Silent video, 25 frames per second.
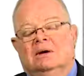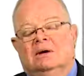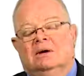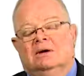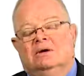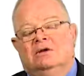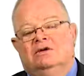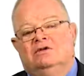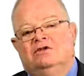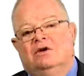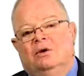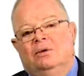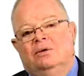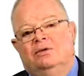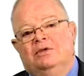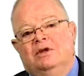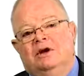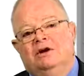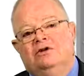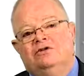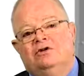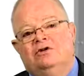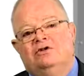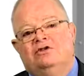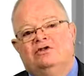So
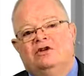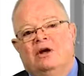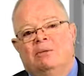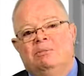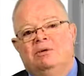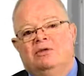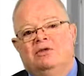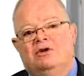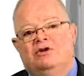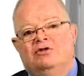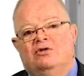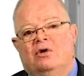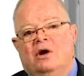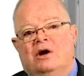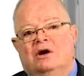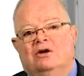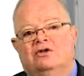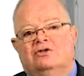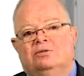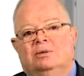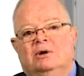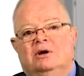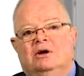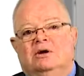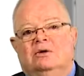these are some of the
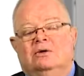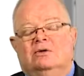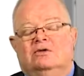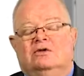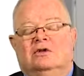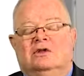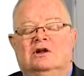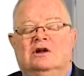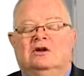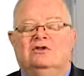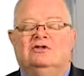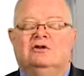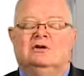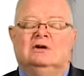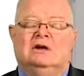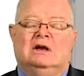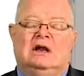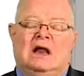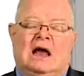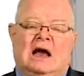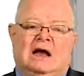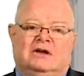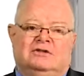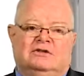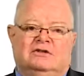drugs we use, and these are
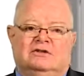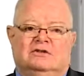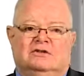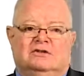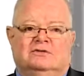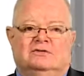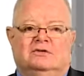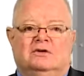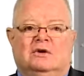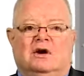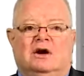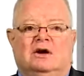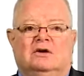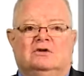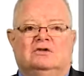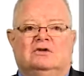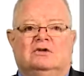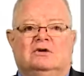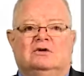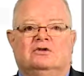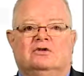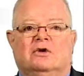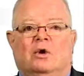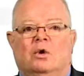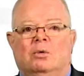classes of drugs.
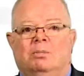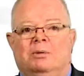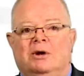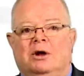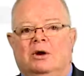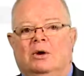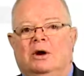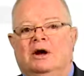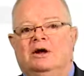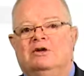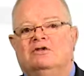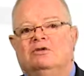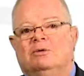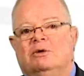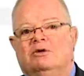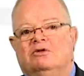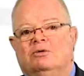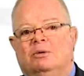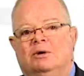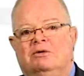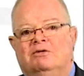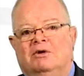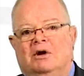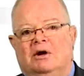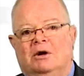There's opioids, which
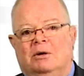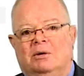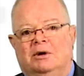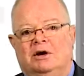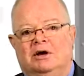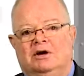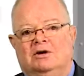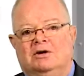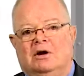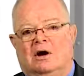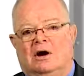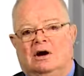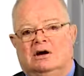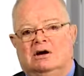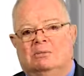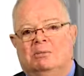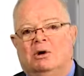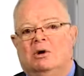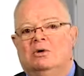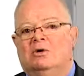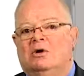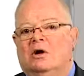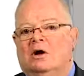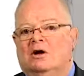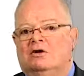we've already talked
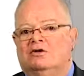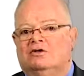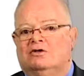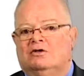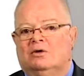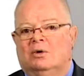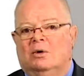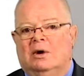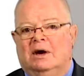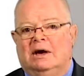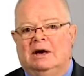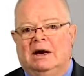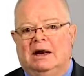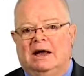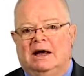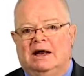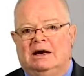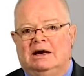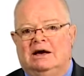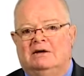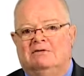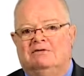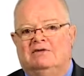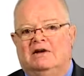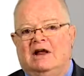about, non-steroidal
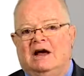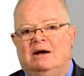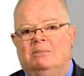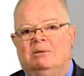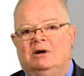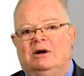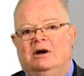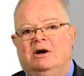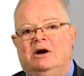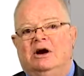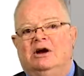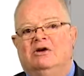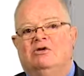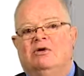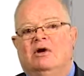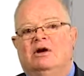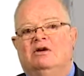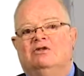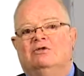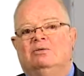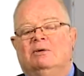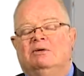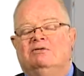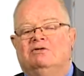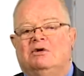anti-inflammatory
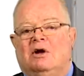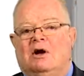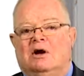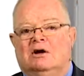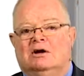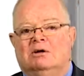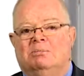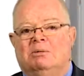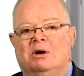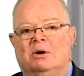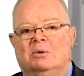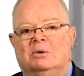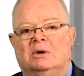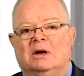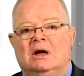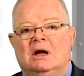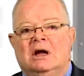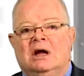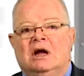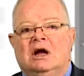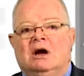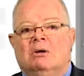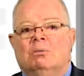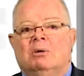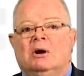drugs we've talked about.
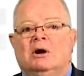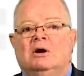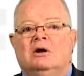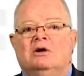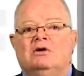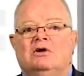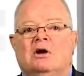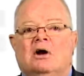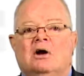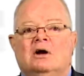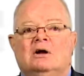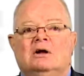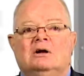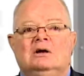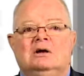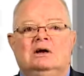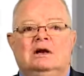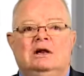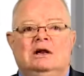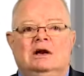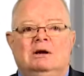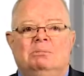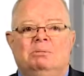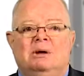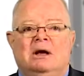We're going to talk a
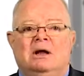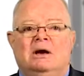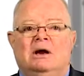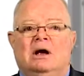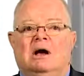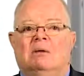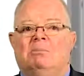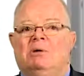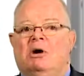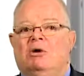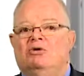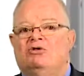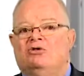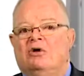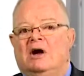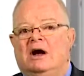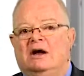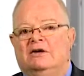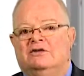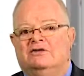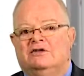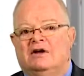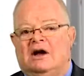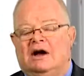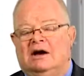little bit about
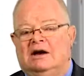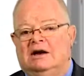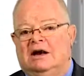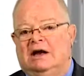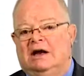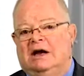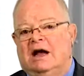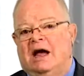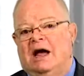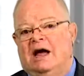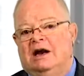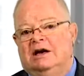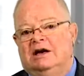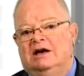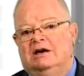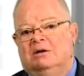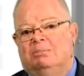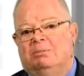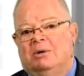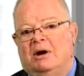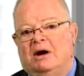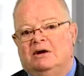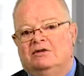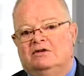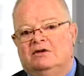tricyclic
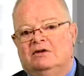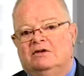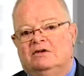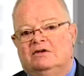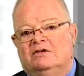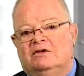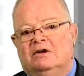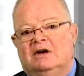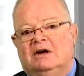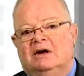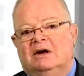antidepressants,